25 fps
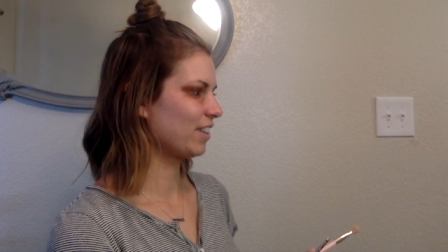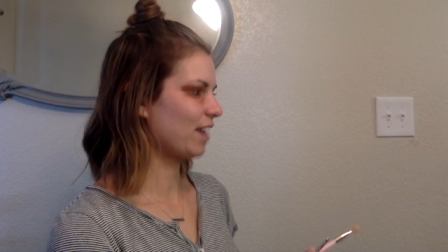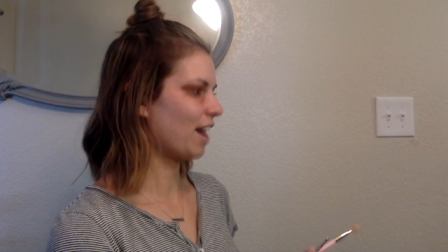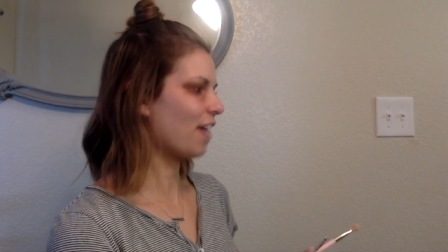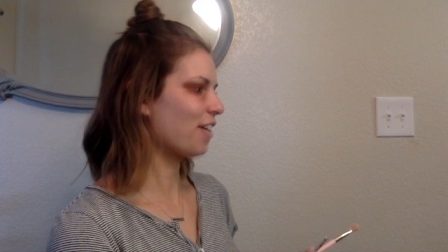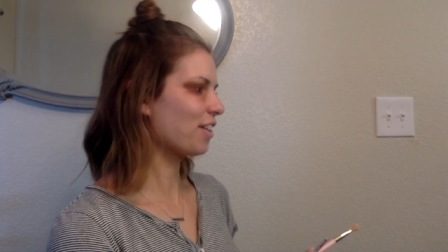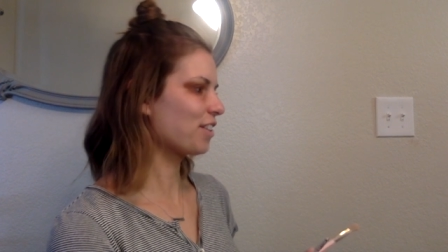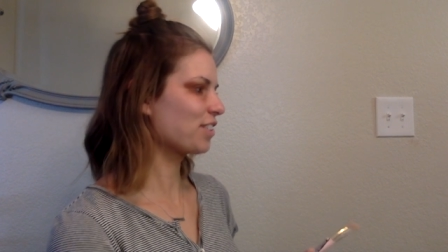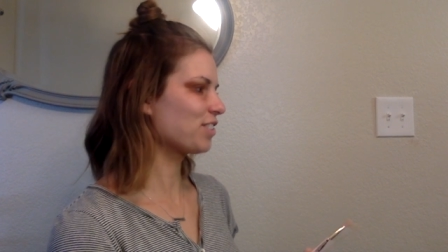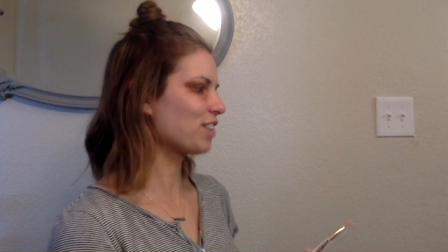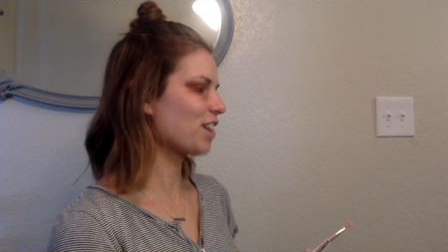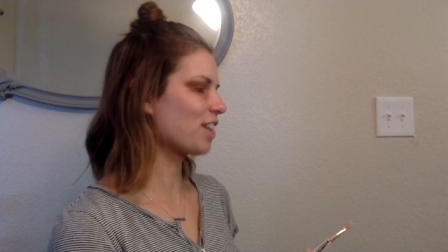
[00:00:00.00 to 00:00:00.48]
They're
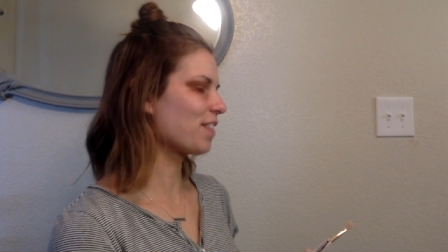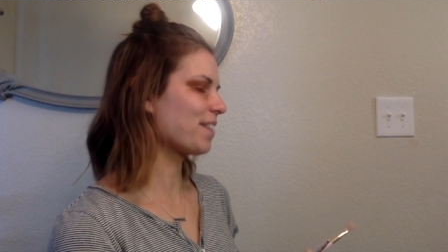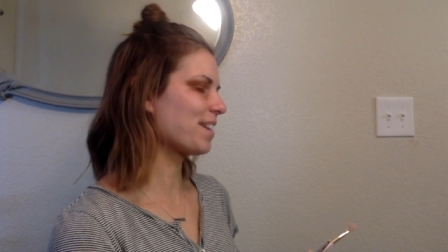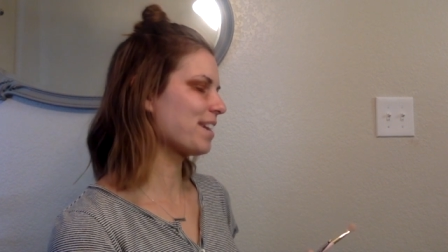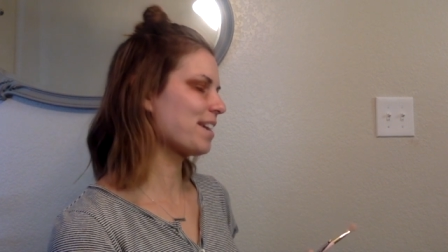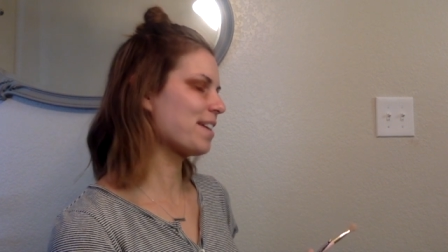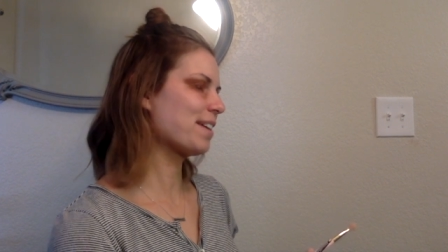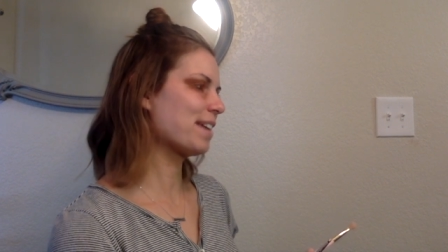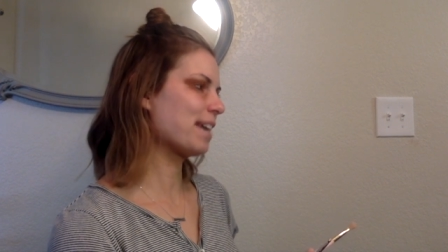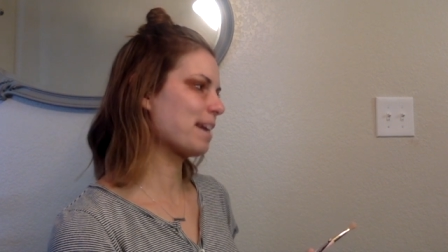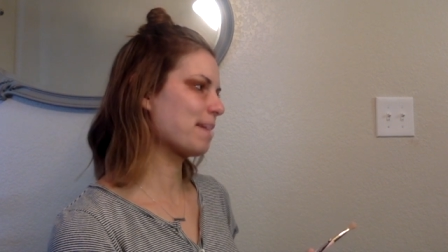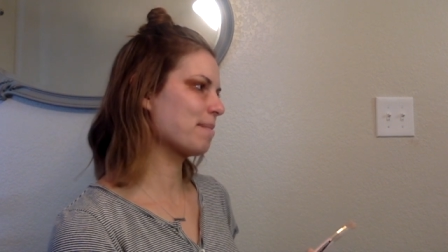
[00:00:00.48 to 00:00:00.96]
out of stock right
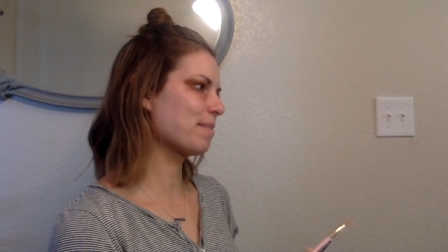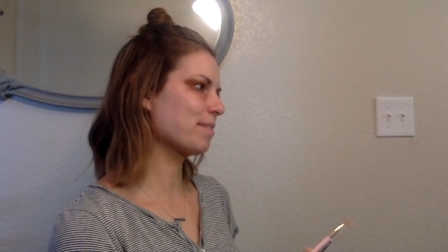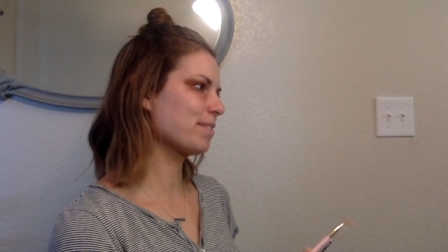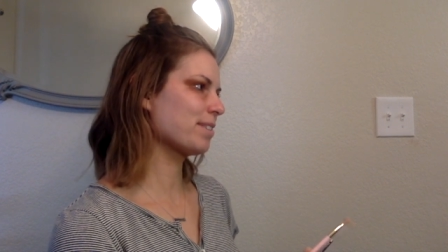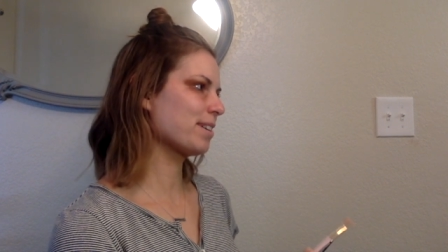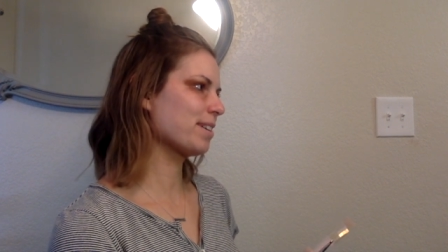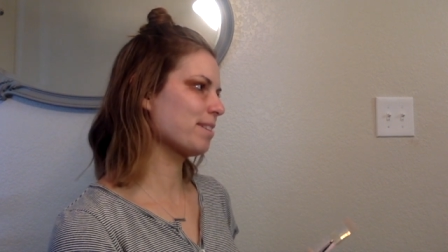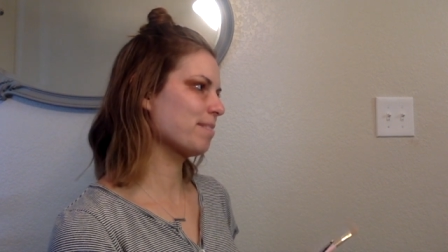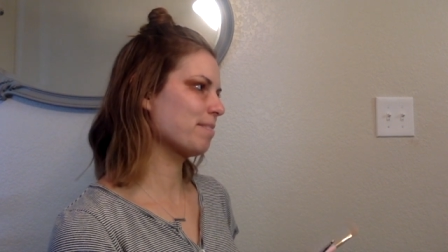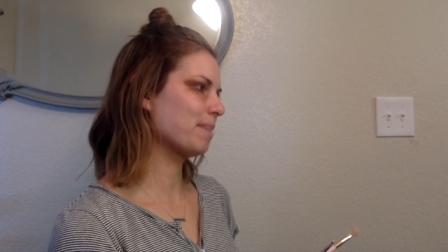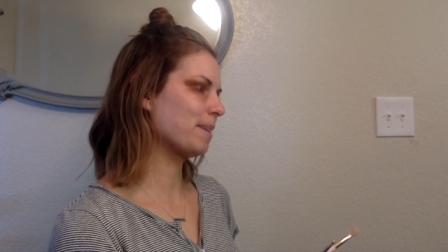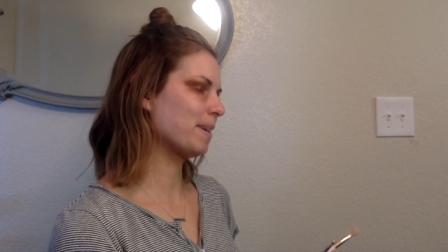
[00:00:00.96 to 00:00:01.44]
now on
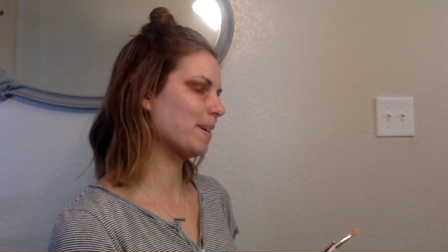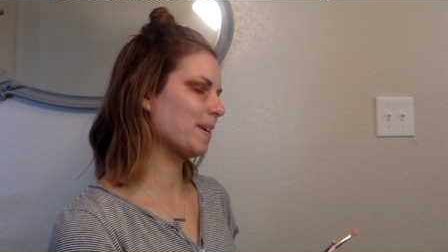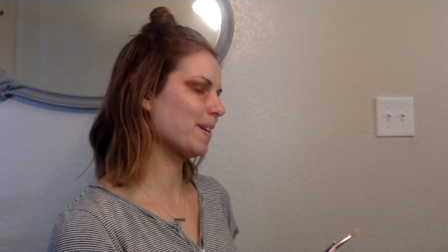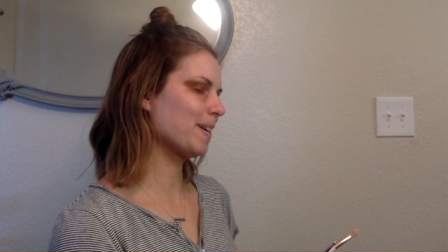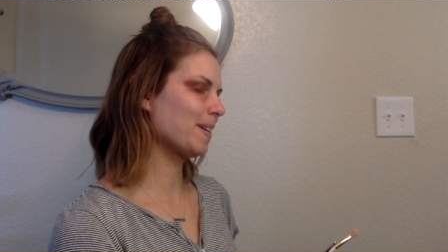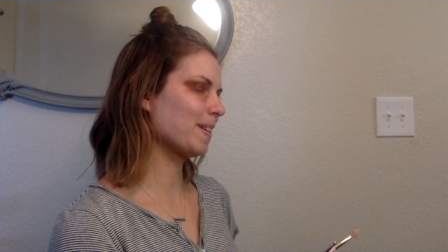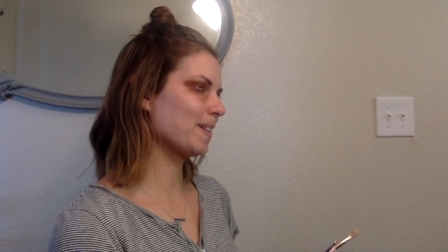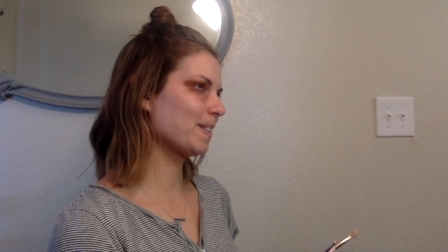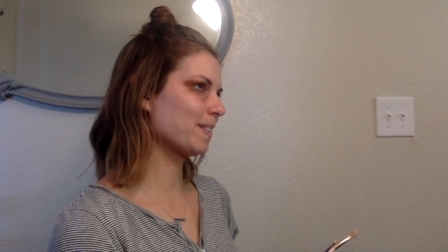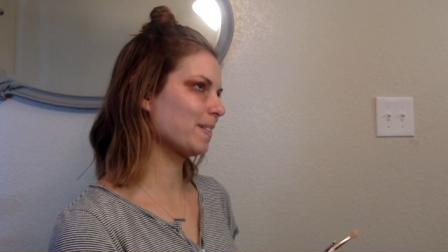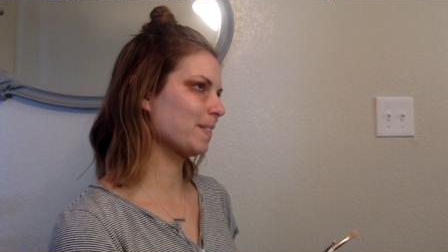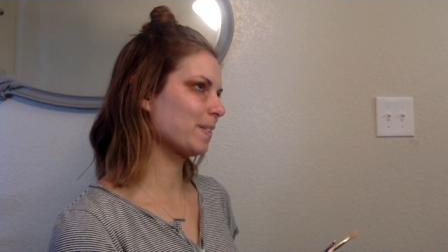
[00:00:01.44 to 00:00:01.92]
Amazon, but
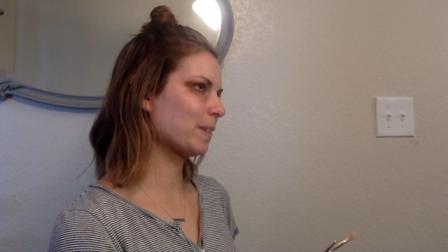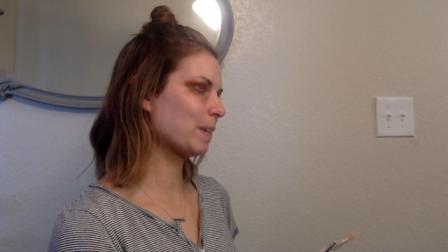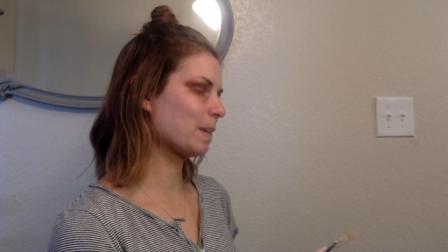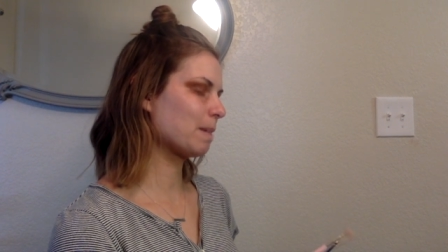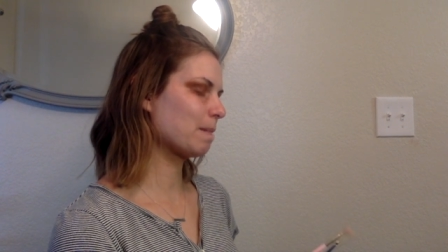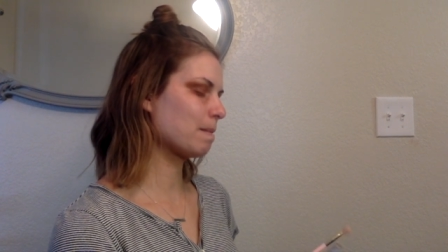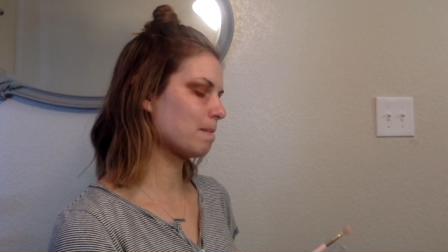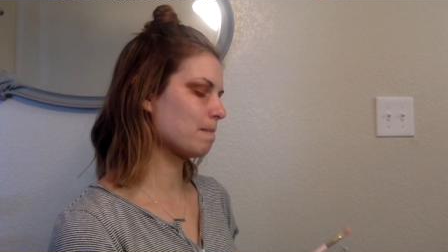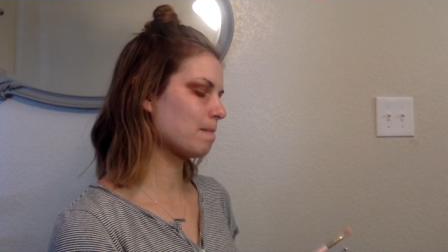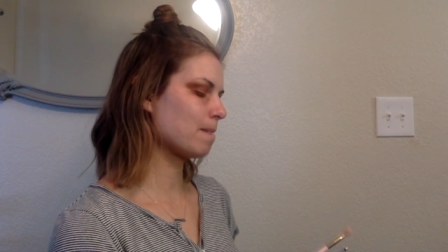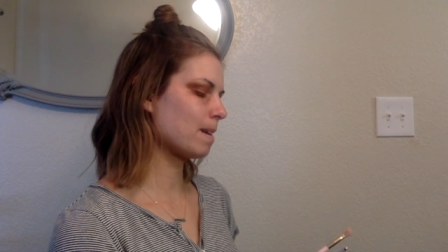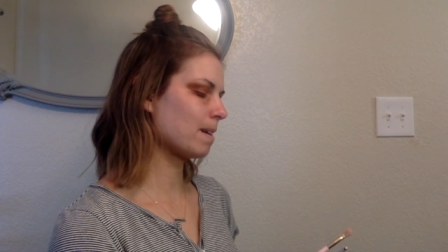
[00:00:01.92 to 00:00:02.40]
they're
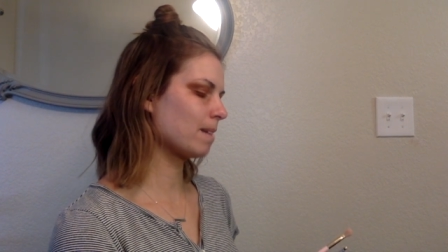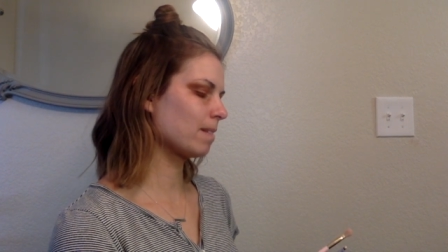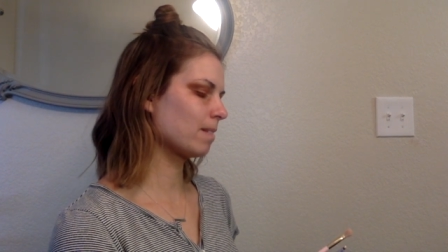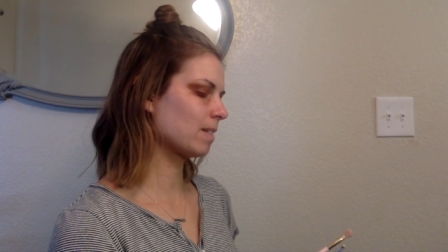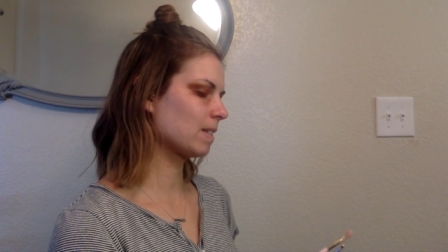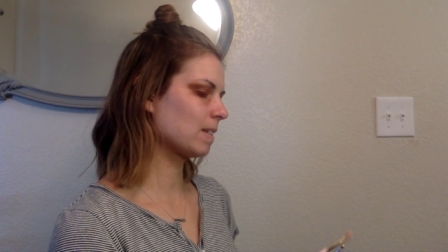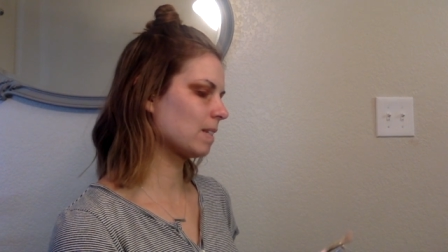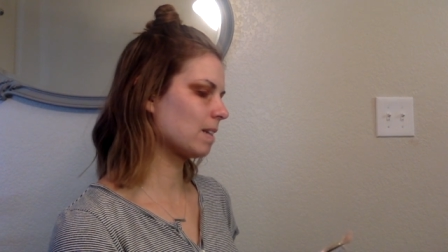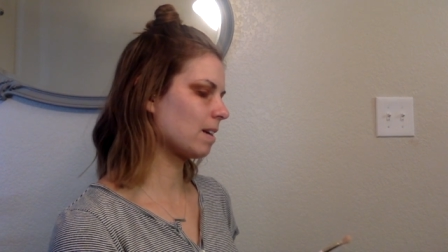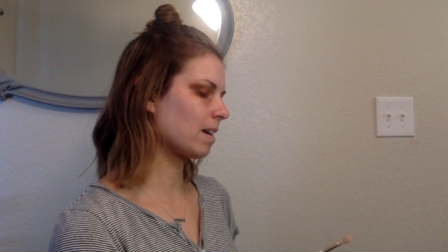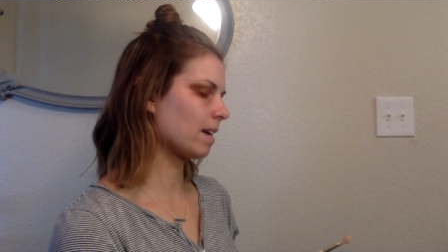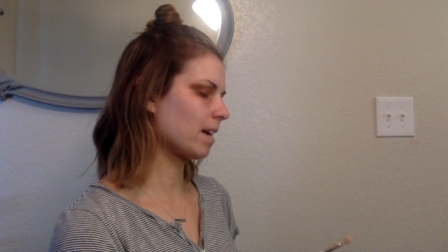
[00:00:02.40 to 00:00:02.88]
coming back in
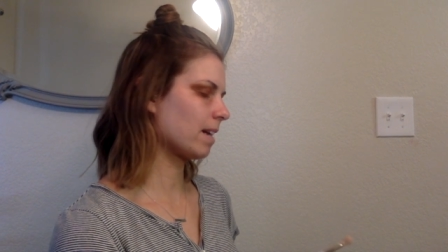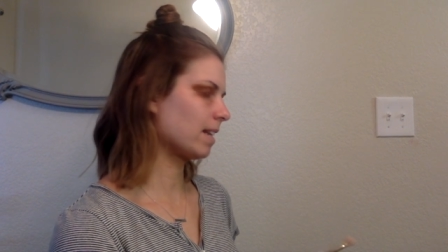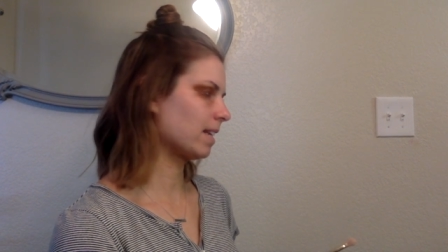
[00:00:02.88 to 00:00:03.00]
stock,